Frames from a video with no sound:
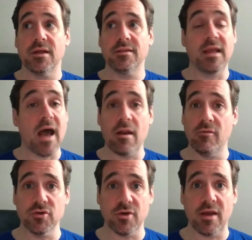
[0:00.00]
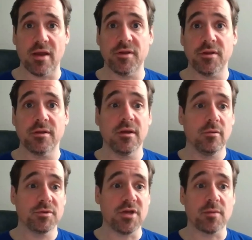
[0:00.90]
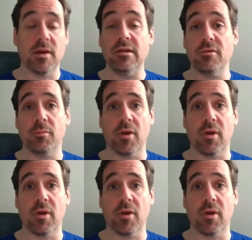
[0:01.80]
They got overdrafted. We'll talk about another